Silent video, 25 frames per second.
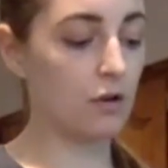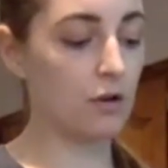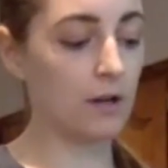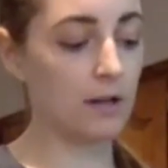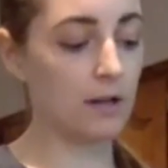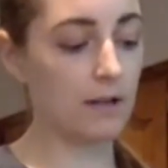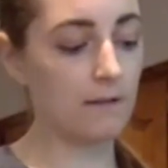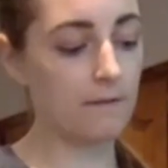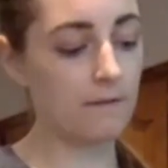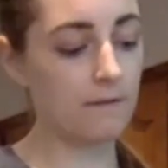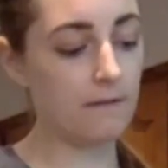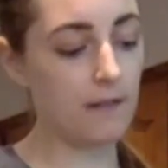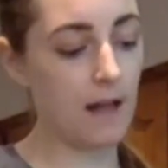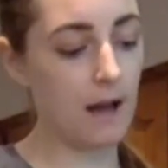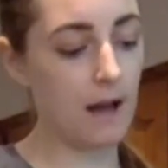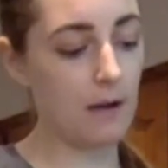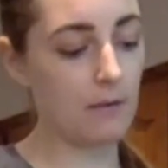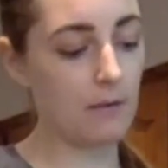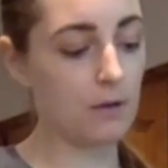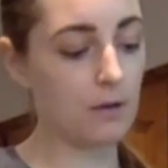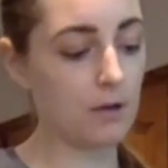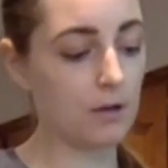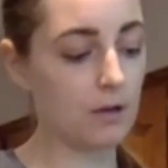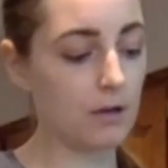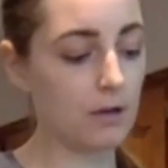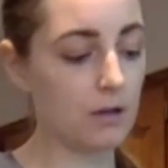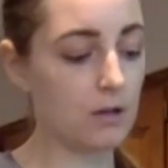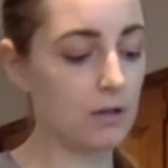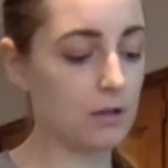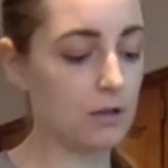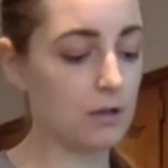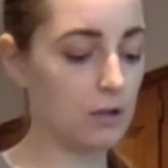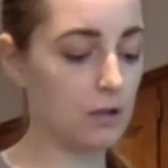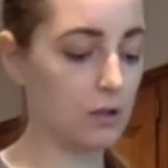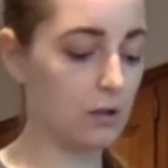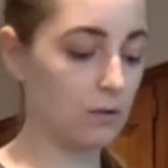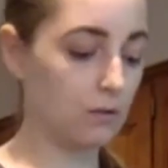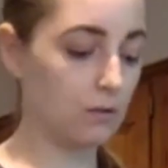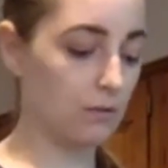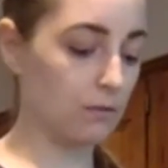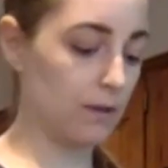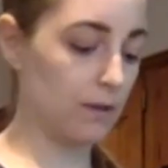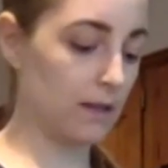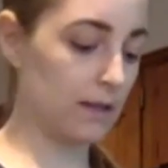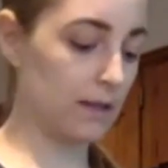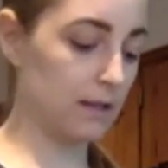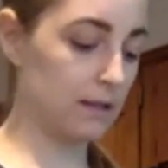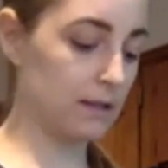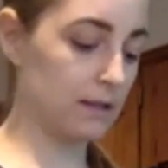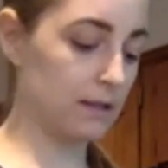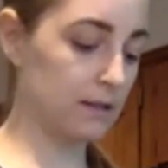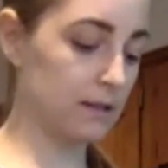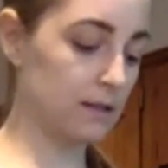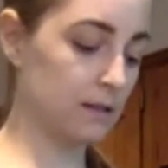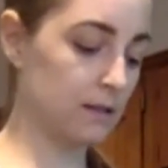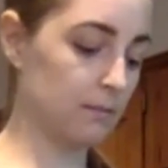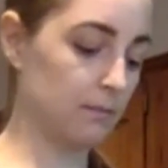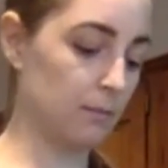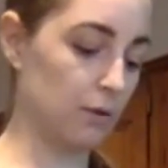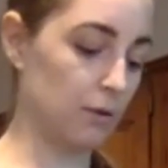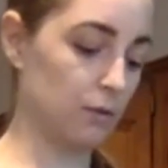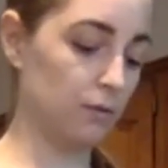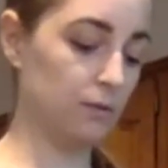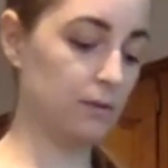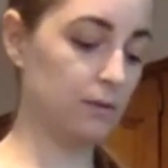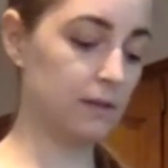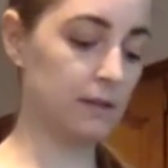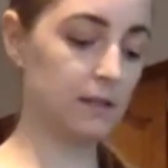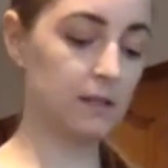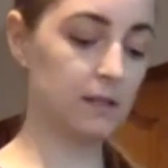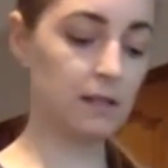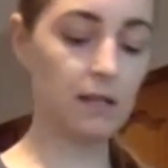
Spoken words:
Cricut flour to this mousse.